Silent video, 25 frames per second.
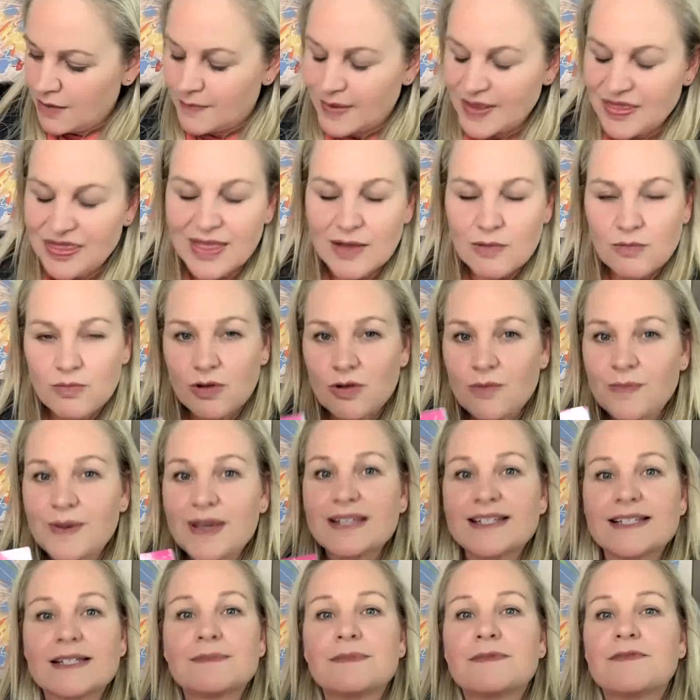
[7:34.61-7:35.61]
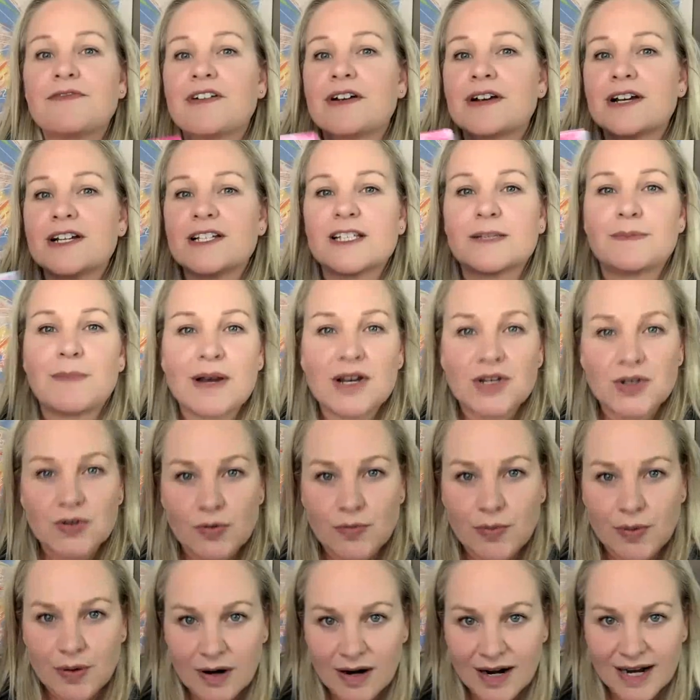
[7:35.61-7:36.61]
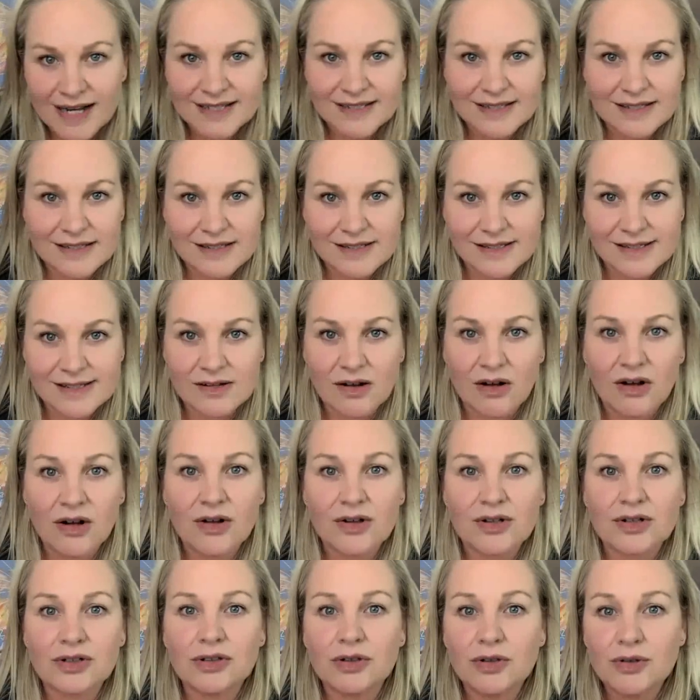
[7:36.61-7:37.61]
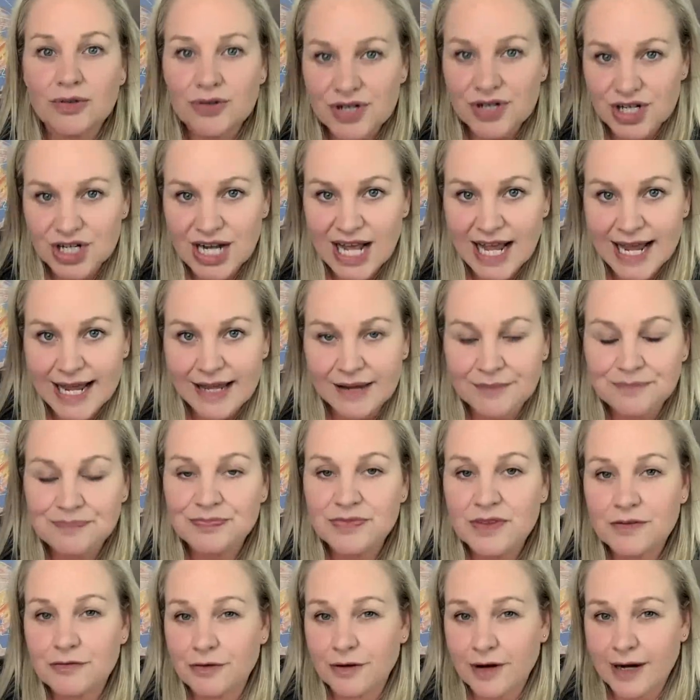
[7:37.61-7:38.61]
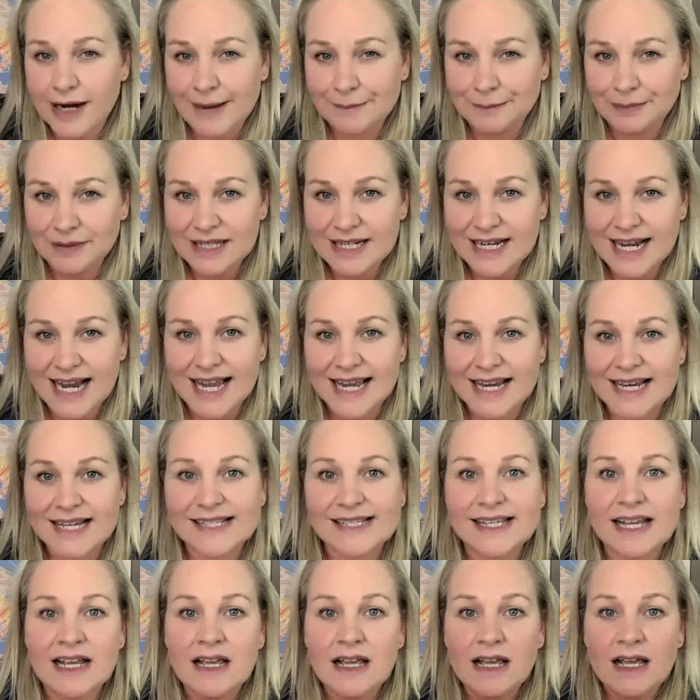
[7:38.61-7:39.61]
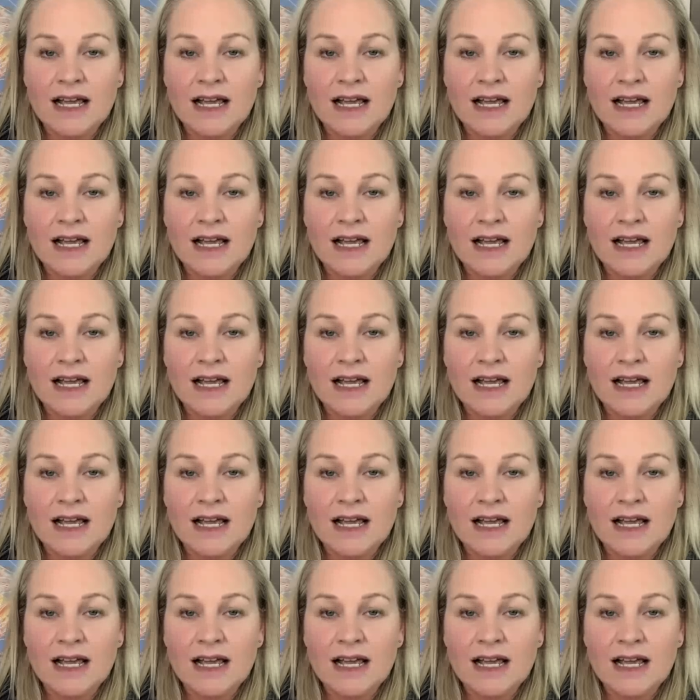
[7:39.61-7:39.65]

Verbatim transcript: but there will be some very special prices on launch day for a couple of days.